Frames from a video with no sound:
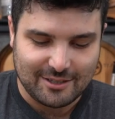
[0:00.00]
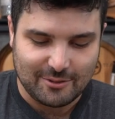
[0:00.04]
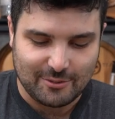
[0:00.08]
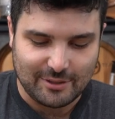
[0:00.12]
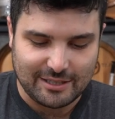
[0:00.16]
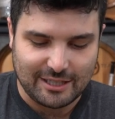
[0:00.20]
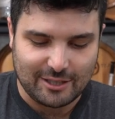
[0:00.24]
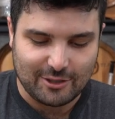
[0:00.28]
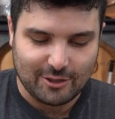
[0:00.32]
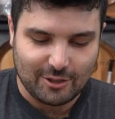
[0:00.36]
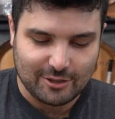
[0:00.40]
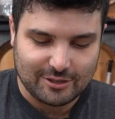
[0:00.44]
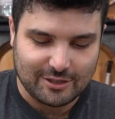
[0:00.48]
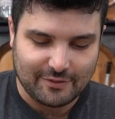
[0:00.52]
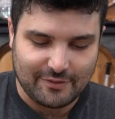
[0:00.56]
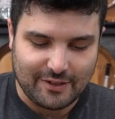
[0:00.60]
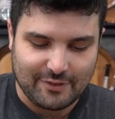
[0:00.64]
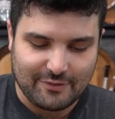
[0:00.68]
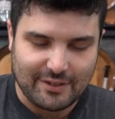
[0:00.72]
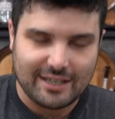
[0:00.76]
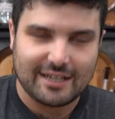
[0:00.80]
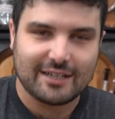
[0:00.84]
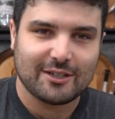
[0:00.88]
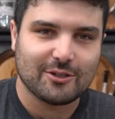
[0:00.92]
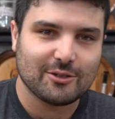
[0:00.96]
with a lot of a
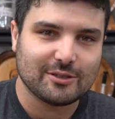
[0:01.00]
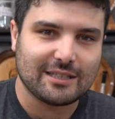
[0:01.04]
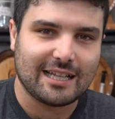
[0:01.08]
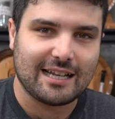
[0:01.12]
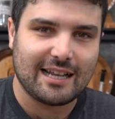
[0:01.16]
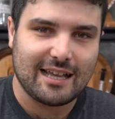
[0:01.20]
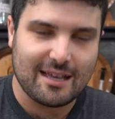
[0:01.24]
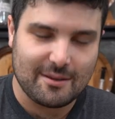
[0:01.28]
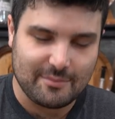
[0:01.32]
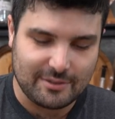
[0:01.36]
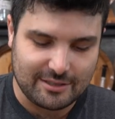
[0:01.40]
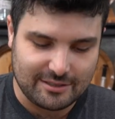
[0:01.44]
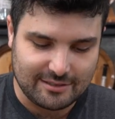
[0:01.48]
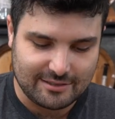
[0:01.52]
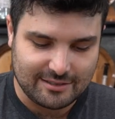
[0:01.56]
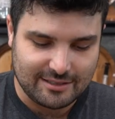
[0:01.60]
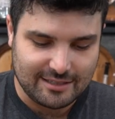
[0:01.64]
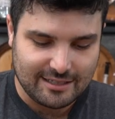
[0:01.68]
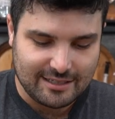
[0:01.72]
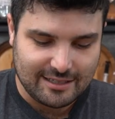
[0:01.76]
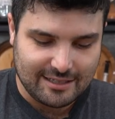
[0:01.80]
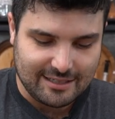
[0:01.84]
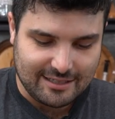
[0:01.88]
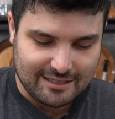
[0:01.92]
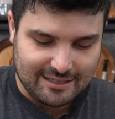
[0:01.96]
very good lemon
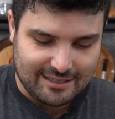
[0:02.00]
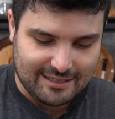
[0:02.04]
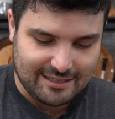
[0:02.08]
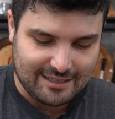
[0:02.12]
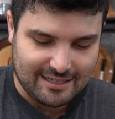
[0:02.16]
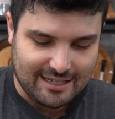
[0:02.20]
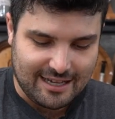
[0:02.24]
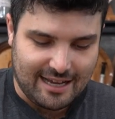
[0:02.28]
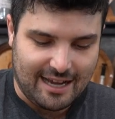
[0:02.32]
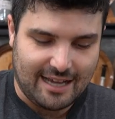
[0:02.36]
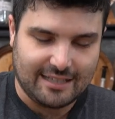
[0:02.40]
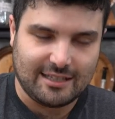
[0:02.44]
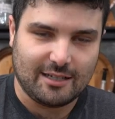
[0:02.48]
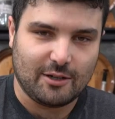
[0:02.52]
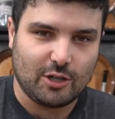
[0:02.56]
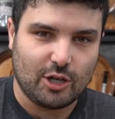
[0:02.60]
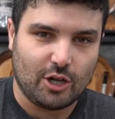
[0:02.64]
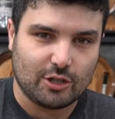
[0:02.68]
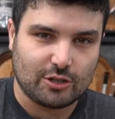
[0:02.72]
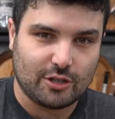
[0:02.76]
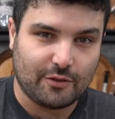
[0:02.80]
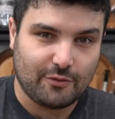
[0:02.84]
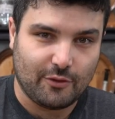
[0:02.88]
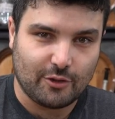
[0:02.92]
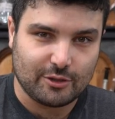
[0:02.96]
and a
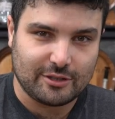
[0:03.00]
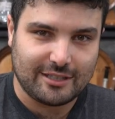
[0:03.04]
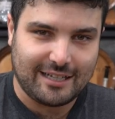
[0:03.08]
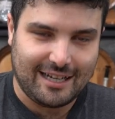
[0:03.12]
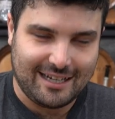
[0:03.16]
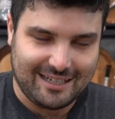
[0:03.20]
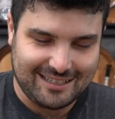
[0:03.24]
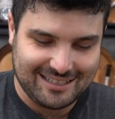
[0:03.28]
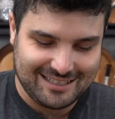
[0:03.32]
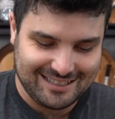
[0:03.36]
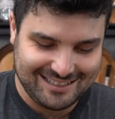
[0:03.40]
lot of vodka.